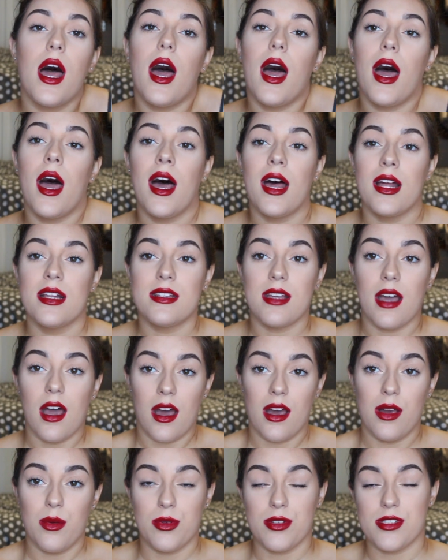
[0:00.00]
and
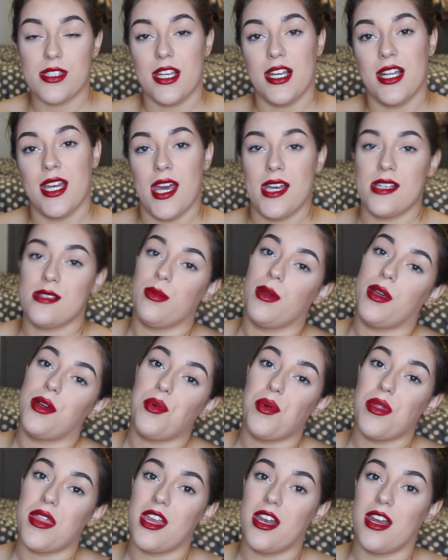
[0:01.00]
I will see you next
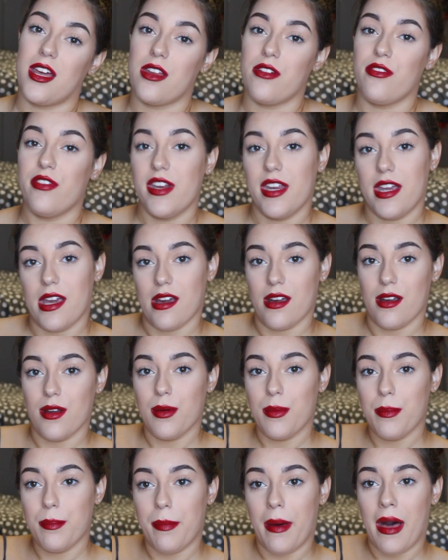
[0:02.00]
week with another video.
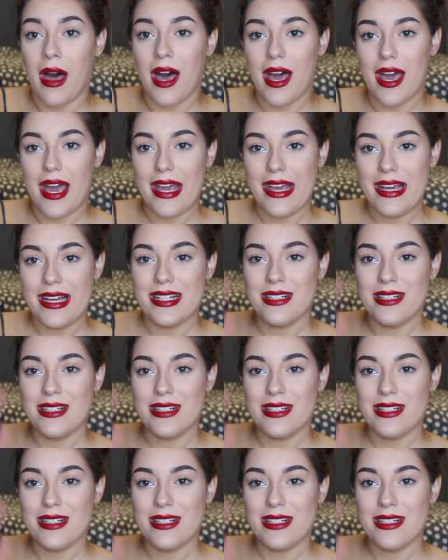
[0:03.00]
Bye!